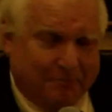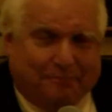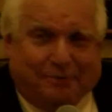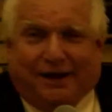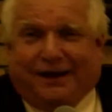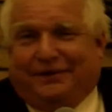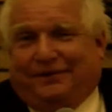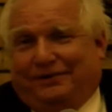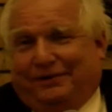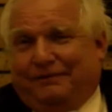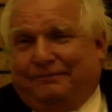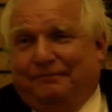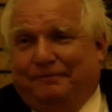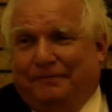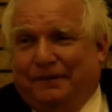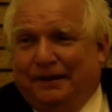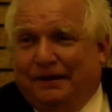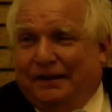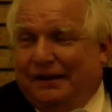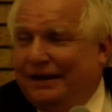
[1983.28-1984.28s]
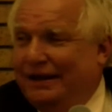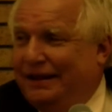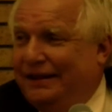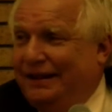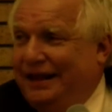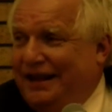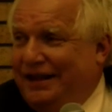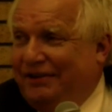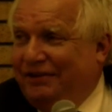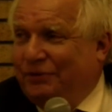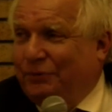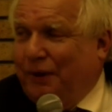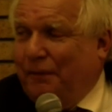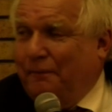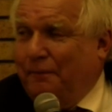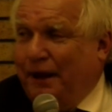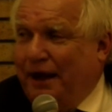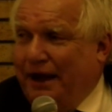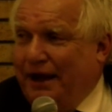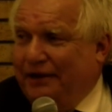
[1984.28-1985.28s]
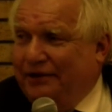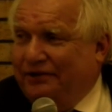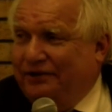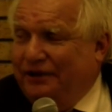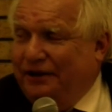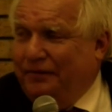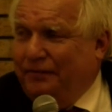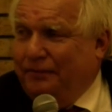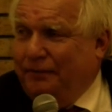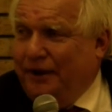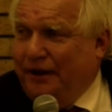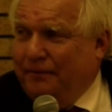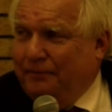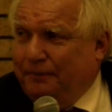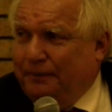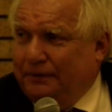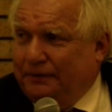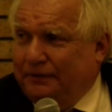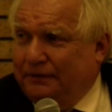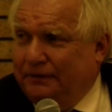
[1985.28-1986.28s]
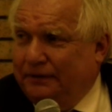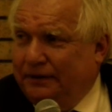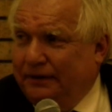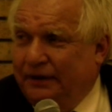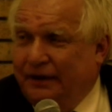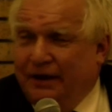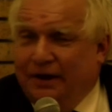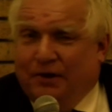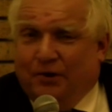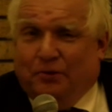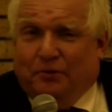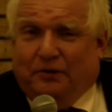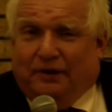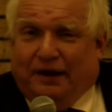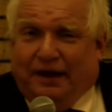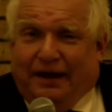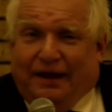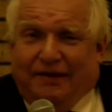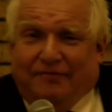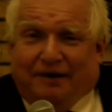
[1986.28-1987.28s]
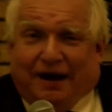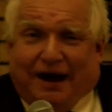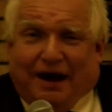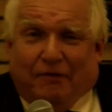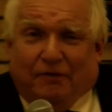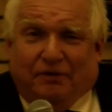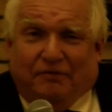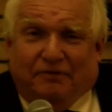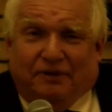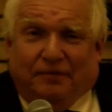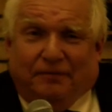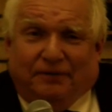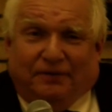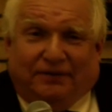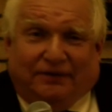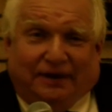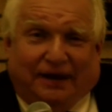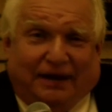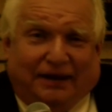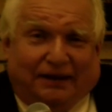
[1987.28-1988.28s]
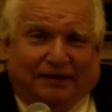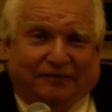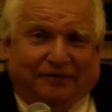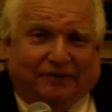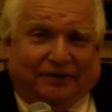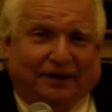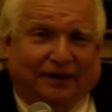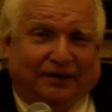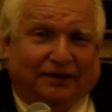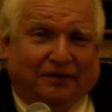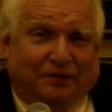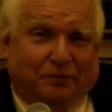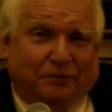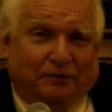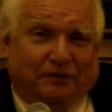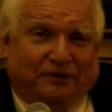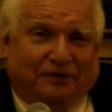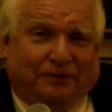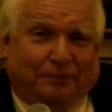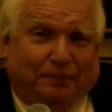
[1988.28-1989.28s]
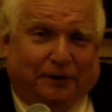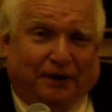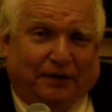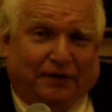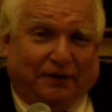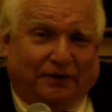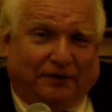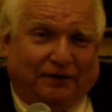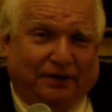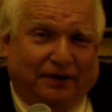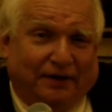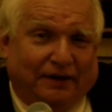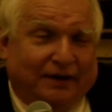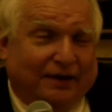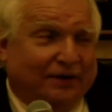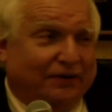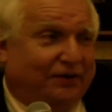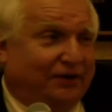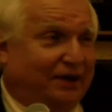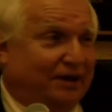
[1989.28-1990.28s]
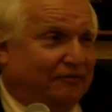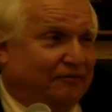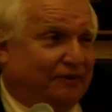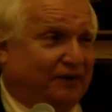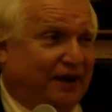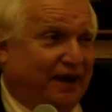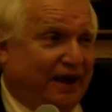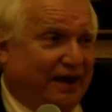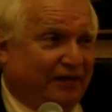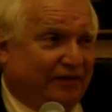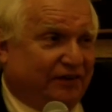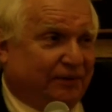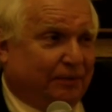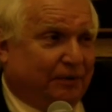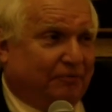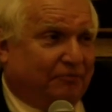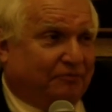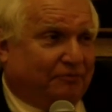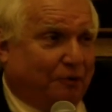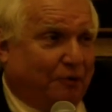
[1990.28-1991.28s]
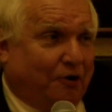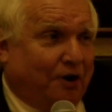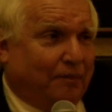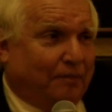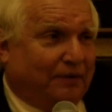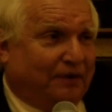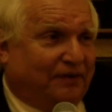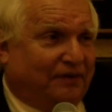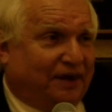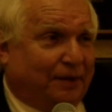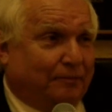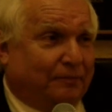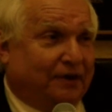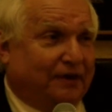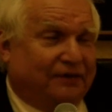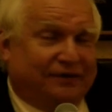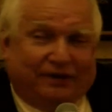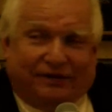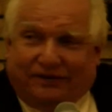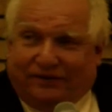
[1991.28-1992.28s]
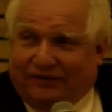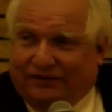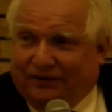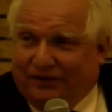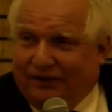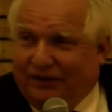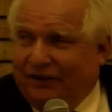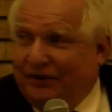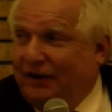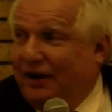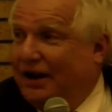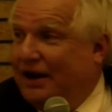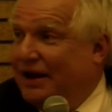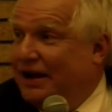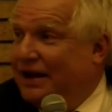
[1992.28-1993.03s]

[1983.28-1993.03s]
But these were passionate people who gave out of themselves and their own spirit to give tangible form to something to stir